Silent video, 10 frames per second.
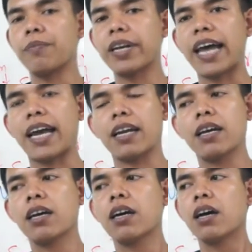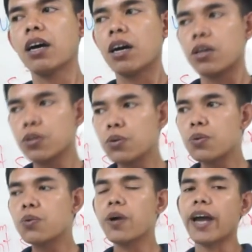It means that
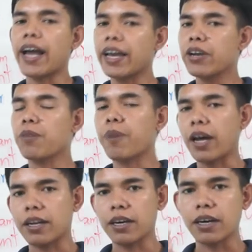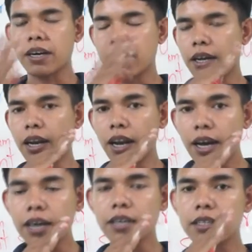you and your partner
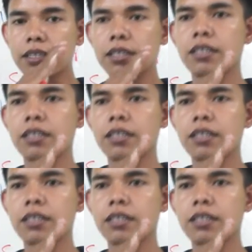learned